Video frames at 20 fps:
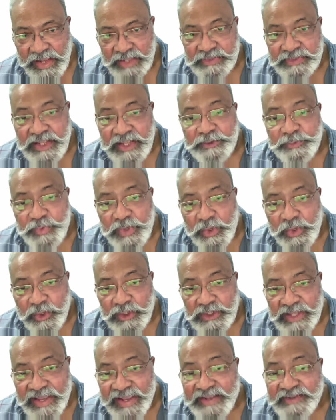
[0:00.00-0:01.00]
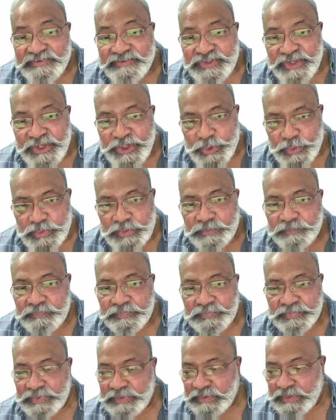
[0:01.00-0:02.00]
And that we call XQ.
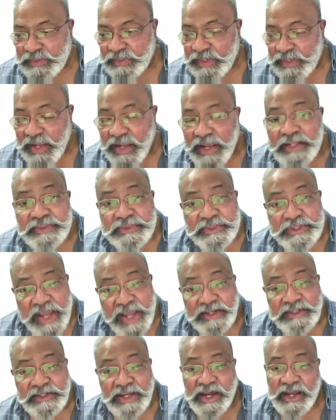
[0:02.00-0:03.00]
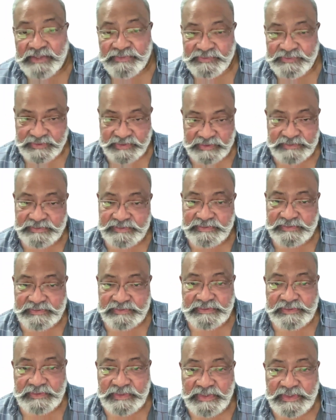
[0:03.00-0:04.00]
And that
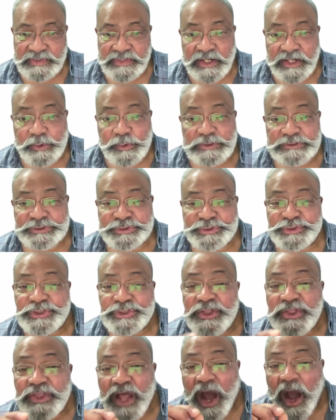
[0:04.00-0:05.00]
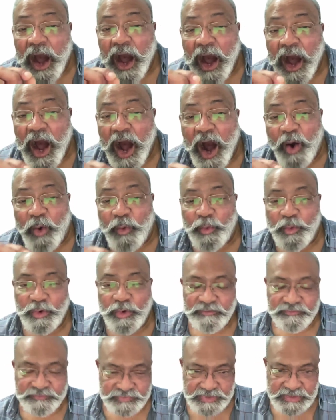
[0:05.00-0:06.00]
answers the question, the how
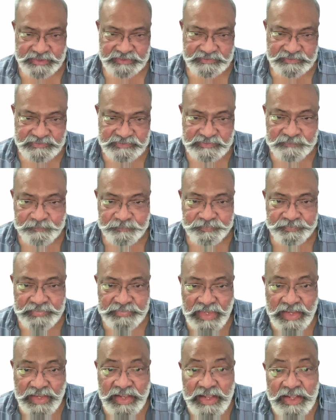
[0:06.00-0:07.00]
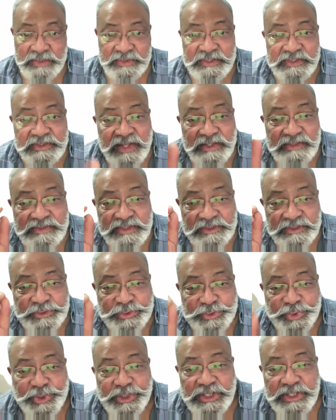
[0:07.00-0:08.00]
of things. These are the
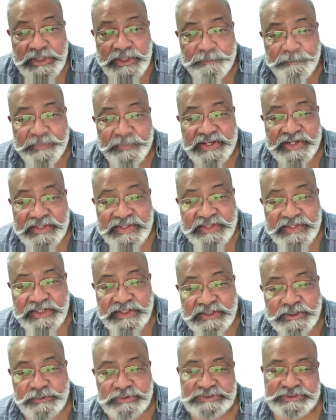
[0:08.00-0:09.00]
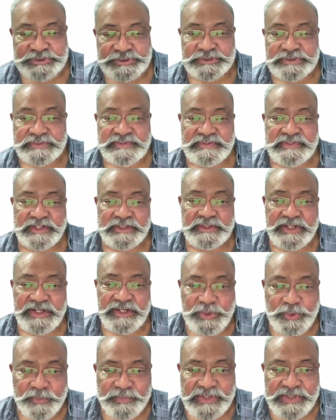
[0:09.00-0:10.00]
three perennial questions that
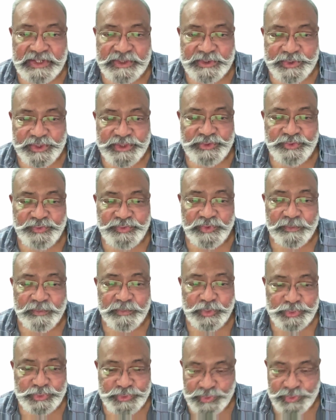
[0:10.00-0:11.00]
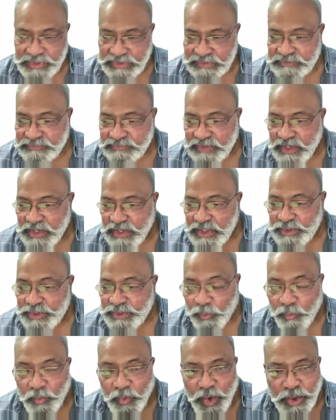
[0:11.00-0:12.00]
need to be addressed for most things:
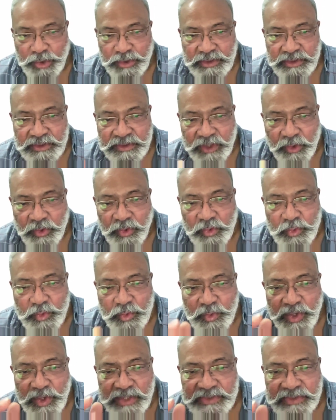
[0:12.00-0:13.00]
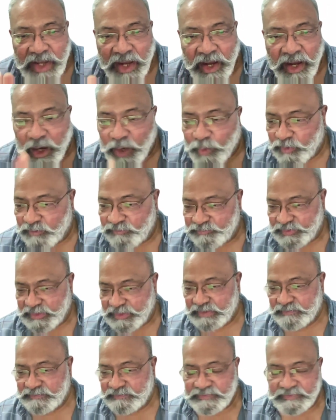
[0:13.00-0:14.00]
the what, the who, and the how of
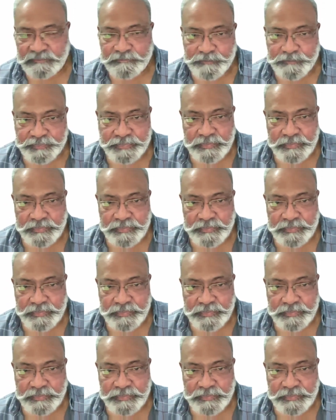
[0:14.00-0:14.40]
things.